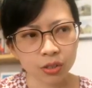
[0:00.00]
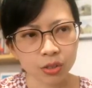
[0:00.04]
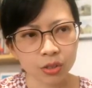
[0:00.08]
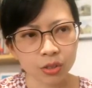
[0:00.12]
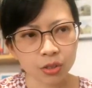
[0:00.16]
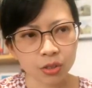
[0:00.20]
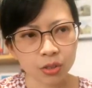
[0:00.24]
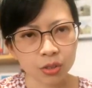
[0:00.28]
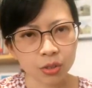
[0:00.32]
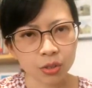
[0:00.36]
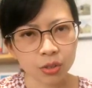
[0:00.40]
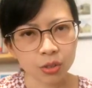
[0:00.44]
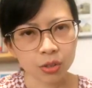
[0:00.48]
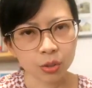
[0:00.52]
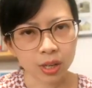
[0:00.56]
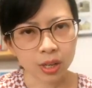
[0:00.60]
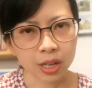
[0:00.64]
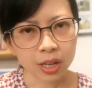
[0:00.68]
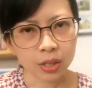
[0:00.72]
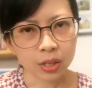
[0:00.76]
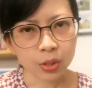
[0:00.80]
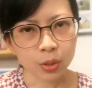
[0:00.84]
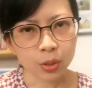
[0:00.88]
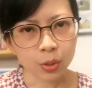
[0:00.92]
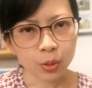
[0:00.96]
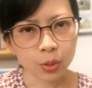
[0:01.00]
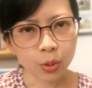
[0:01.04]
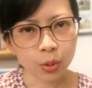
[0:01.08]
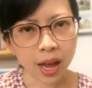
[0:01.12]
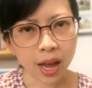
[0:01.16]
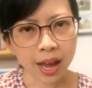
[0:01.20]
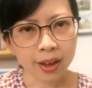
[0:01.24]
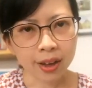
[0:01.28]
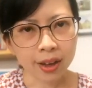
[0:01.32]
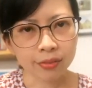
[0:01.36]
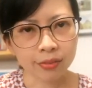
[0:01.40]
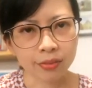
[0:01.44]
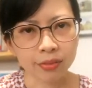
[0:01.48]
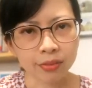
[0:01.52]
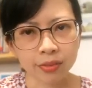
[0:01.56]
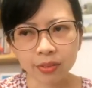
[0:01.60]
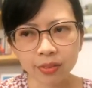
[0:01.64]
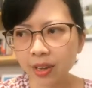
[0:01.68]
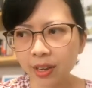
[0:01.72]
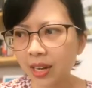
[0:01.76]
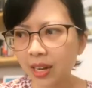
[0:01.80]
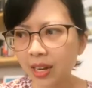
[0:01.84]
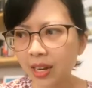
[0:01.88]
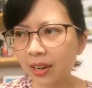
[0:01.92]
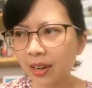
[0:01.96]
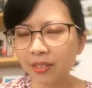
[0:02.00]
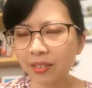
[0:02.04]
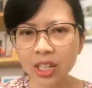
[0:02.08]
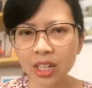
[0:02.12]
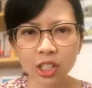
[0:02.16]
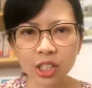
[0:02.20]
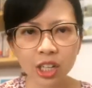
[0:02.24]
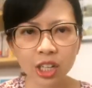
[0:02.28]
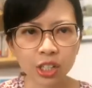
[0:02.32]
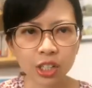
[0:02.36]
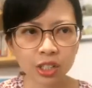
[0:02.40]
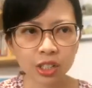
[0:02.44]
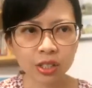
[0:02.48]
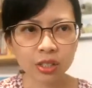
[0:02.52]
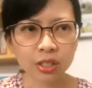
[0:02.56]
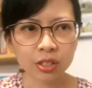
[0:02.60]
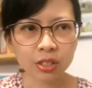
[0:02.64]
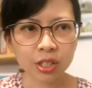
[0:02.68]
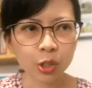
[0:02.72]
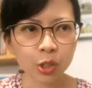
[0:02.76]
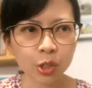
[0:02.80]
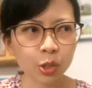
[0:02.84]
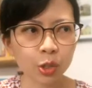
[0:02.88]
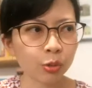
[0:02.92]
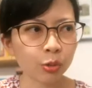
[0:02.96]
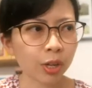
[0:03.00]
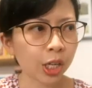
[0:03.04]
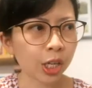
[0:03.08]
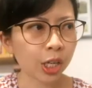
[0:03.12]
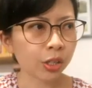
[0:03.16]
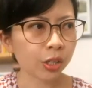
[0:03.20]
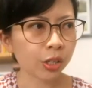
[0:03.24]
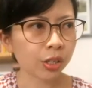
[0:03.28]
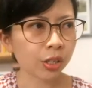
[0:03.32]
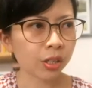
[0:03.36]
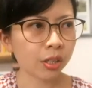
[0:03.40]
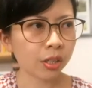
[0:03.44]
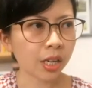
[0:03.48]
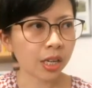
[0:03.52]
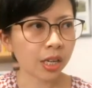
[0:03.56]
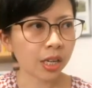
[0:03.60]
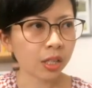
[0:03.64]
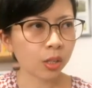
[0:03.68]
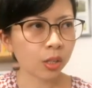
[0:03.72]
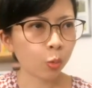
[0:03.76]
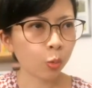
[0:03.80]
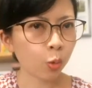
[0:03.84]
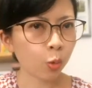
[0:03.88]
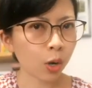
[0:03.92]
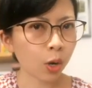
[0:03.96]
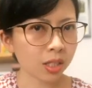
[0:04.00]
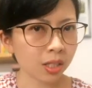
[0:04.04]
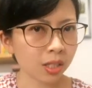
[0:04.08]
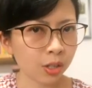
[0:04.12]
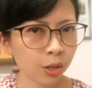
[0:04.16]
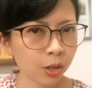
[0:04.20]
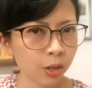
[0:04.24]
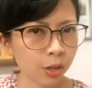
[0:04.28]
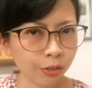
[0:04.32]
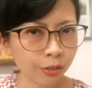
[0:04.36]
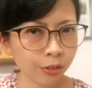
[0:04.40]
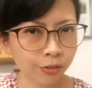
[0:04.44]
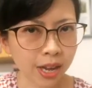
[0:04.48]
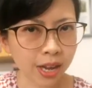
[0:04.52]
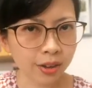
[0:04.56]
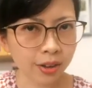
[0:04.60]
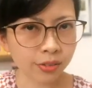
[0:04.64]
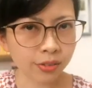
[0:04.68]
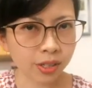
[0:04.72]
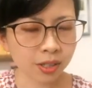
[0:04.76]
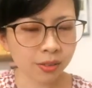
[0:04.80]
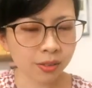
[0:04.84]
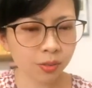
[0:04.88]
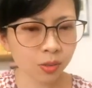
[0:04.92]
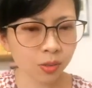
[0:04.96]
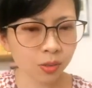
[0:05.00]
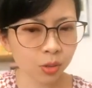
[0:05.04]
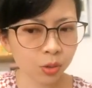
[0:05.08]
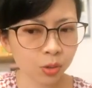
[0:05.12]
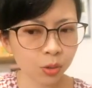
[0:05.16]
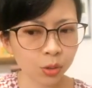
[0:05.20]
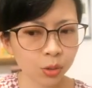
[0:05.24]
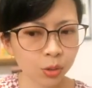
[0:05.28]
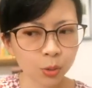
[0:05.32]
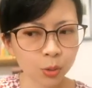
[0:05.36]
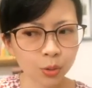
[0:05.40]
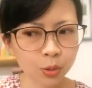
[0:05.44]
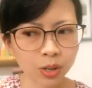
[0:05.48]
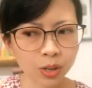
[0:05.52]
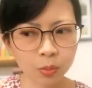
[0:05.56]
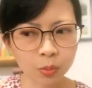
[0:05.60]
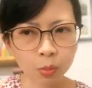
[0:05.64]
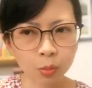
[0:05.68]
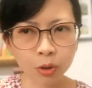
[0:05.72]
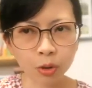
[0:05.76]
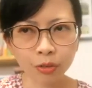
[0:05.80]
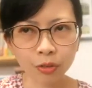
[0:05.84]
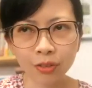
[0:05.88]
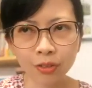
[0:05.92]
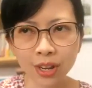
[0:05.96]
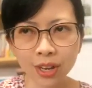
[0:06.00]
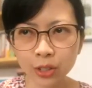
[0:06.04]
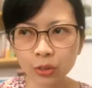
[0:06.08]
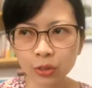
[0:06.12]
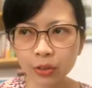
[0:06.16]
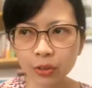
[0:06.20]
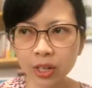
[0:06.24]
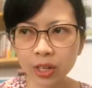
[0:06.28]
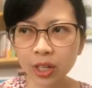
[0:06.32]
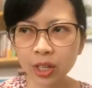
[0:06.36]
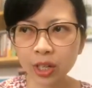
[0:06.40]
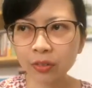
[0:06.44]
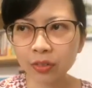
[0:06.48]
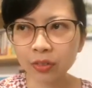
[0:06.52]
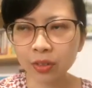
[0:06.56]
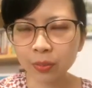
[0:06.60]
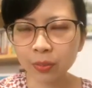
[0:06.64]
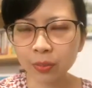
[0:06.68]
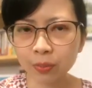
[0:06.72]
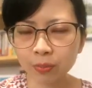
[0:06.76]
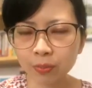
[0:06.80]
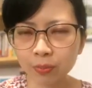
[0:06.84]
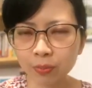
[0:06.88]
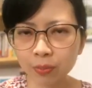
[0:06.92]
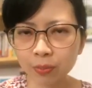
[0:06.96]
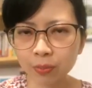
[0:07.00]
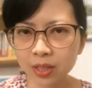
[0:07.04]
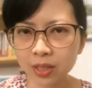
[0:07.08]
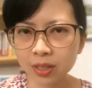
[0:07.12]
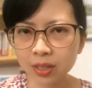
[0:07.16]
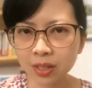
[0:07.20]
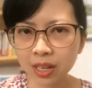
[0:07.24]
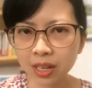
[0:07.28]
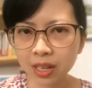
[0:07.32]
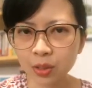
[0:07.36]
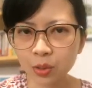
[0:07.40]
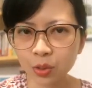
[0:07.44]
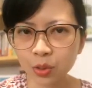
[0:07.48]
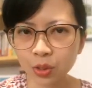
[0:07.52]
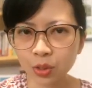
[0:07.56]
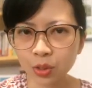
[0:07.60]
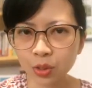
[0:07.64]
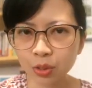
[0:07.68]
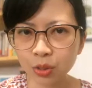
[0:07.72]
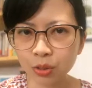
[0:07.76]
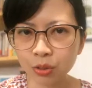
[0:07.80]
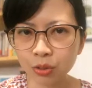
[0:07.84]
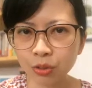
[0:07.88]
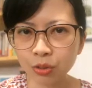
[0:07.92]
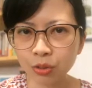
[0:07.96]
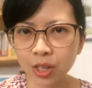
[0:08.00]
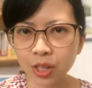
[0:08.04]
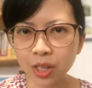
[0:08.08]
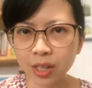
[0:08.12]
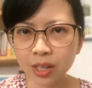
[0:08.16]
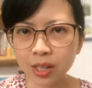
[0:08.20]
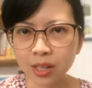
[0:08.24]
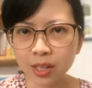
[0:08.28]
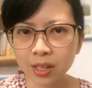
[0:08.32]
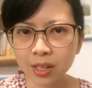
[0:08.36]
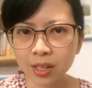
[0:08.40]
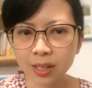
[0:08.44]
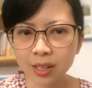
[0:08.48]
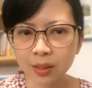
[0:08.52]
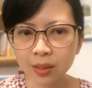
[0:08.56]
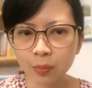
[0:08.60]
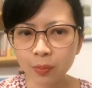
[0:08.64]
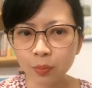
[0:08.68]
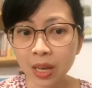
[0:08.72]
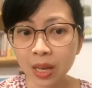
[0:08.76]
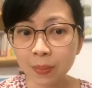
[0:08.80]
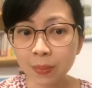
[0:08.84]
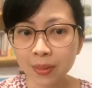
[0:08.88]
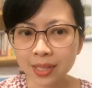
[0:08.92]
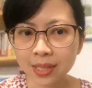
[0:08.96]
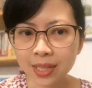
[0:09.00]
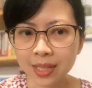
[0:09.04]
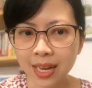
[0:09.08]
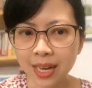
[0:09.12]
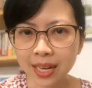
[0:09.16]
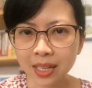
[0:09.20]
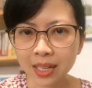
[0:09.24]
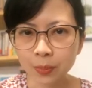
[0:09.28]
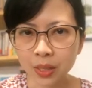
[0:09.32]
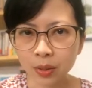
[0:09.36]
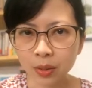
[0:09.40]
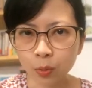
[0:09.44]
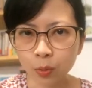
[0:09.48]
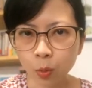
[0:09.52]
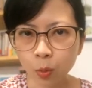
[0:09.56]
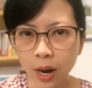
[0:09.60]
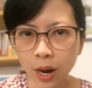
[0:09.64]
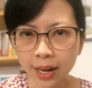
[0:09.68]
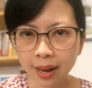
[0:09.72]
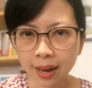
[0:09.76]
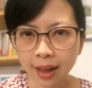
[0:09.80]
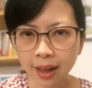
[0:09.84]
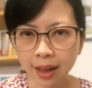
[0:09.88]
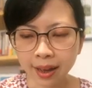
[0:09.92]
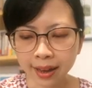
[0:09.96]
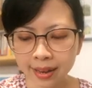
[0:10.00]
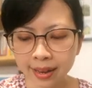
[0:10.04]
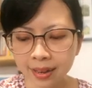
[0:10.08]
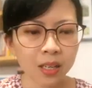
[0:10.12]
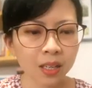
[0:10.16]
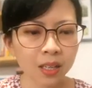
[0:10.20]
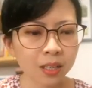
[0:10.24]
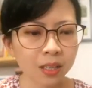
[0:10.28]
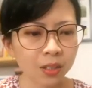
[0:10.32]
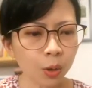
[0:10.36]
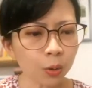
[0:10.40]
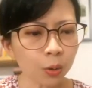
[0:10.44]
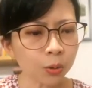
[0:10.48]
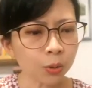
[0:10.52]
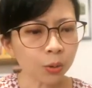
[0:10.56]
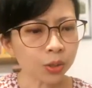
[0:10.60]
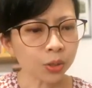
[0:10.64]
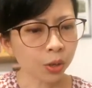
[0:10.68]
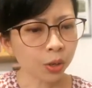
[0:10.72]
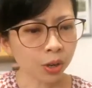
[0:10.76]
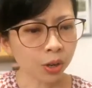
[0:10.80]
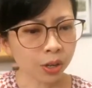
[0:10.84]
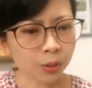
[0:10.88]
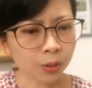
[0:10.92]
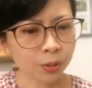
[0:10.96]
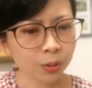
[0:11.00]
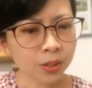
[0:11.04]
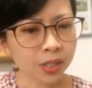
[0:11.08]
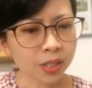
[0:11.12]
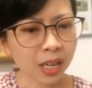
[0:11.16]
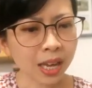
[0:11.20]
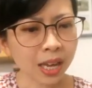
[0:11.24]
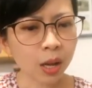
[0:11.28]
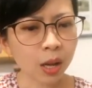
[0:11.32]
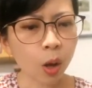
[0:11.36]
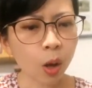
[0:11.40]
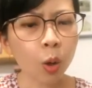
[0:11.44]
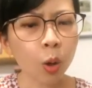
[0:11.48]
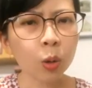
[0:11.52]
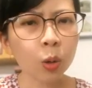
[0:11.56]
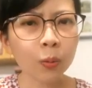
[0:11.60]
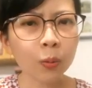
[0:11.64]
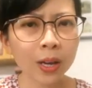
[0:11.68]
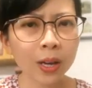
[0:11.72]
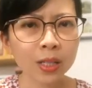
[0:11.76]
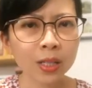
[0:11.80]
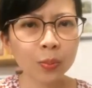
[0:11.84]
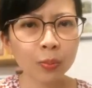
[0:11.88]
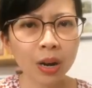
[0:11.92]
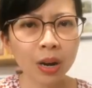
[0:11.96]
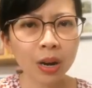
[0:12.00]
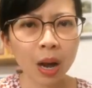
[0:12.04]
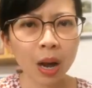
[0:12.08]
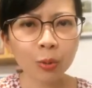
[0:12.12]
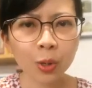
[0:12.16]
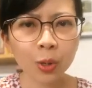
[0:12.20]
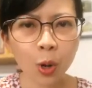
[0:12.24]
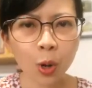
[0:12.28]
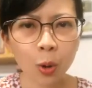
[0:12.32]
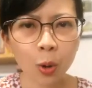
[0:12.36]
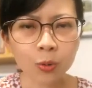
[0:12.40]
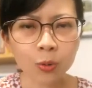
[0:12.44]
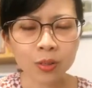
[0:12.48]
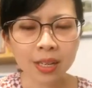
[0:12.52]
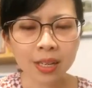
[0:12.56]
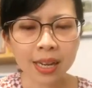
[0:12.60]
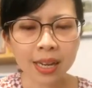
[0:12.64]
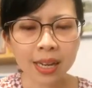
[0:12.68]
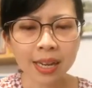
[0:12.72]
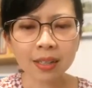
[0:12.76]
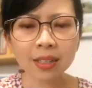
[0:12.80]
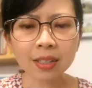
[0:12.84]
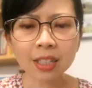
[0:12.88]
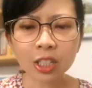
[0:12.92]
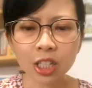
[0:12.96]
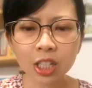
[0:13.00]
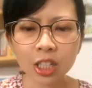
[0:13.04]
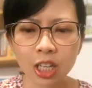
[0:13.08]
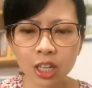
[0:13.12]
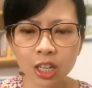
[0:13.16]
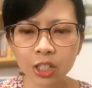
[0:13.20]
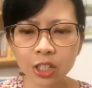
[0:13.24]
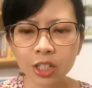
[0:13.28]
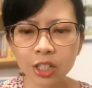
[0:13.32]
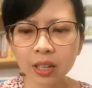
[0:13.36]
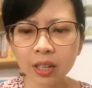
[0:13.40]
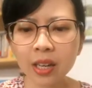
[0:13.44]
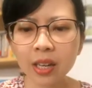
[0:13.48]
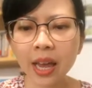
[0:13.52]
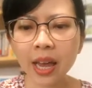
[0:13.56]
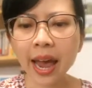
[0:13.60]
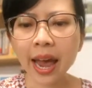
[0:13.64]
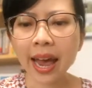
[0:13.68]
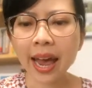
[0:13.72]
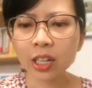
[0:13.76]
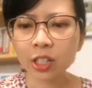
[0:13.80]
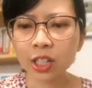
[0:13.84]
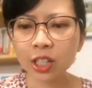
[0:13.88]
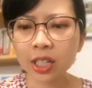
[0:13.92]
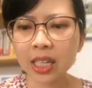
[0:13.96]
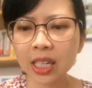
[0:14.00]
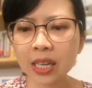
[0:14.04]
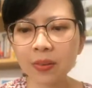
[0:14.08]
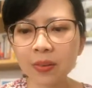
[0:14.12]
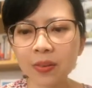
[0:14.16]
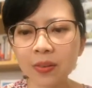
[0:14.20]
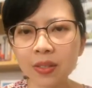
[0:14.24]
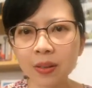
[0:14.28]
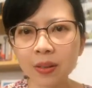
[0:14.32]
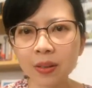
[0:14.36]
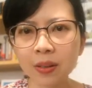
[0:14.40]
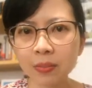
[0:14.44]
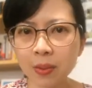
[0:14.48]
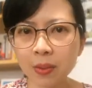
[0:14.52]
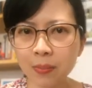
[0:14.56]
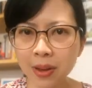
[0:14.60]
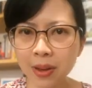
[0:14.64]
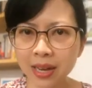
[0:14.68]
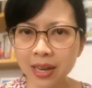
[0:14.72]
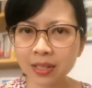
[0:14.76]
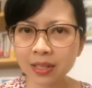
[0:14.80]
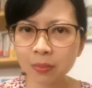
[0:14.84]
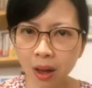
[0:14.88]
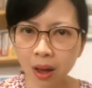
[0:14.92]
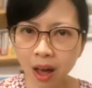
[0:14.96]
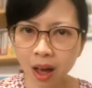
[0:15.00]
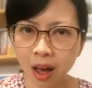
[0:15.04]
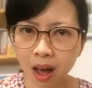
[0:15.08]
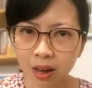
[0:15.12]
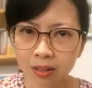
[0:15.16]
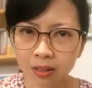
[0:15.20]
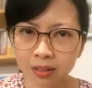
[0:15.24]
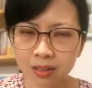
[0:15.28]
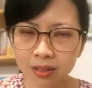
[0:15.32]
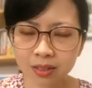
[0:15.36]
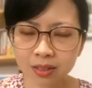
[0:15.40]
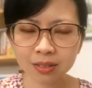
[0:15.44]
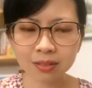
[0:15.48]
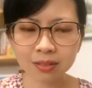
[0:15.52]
so that you have an advantageous situation that works in your favor. So you are more flattering of the person next to you, maybe telling a bit of white lie. Those girls are always brown nosing the teacher and she gives them the best marks.